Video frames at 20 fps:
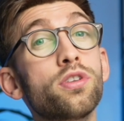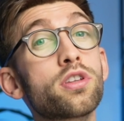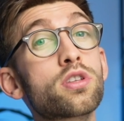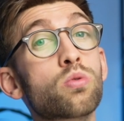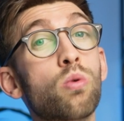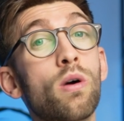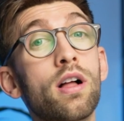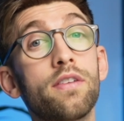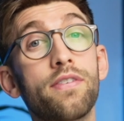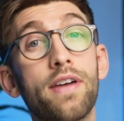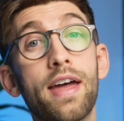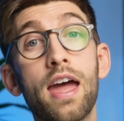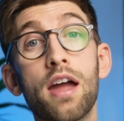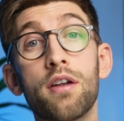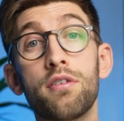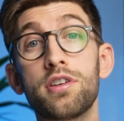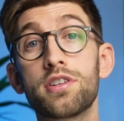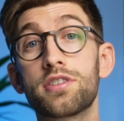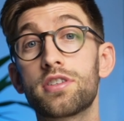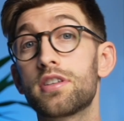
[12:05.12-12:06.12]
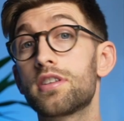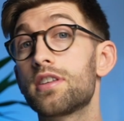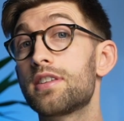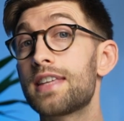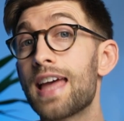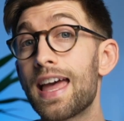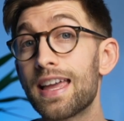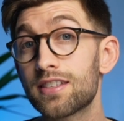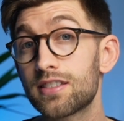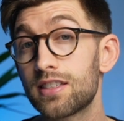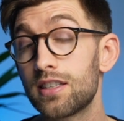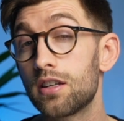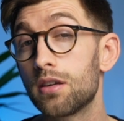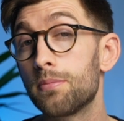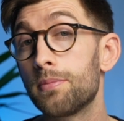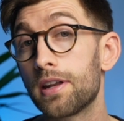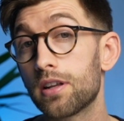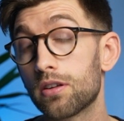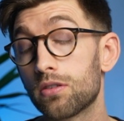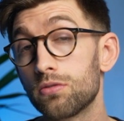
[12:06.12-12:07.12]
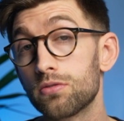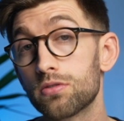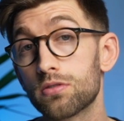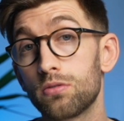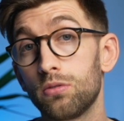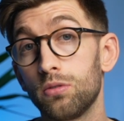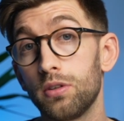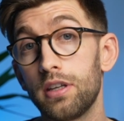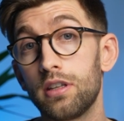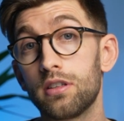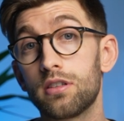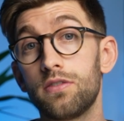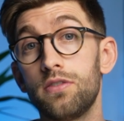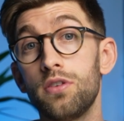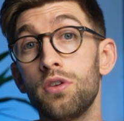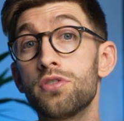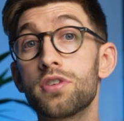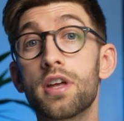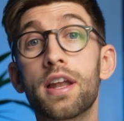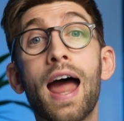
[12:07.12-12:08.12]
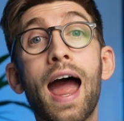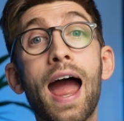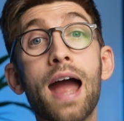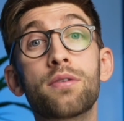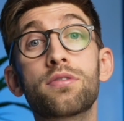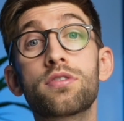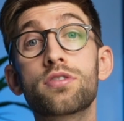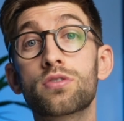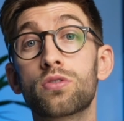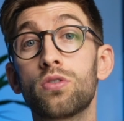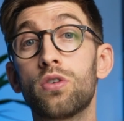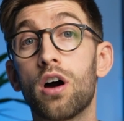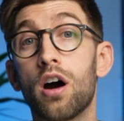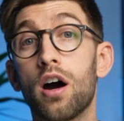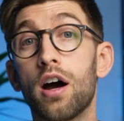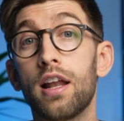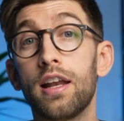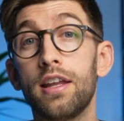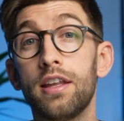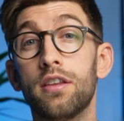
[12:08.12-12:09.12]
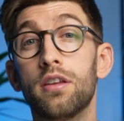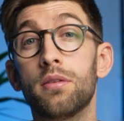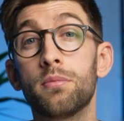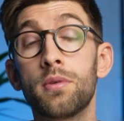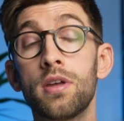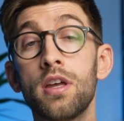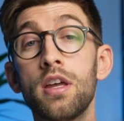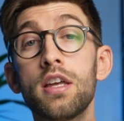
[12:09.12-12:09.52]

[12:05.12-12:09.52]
the 12 areas that are tested at medical school interviews and how to score highly in them.